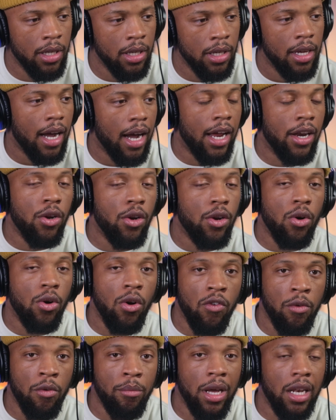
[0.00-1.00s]
I know her from
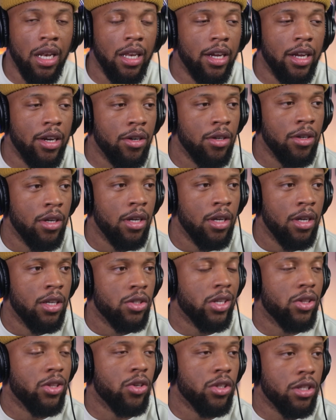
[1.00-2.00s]
Bel Air, so I
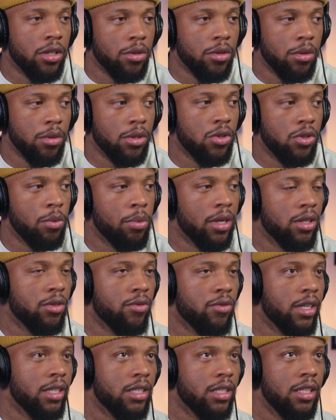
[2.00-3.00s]
thought this was super
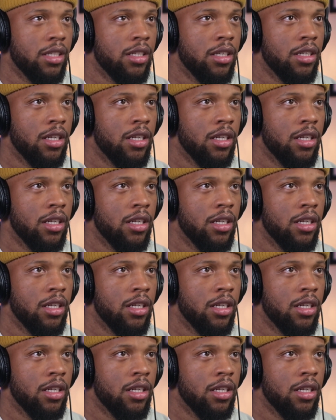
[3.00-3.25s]
interesting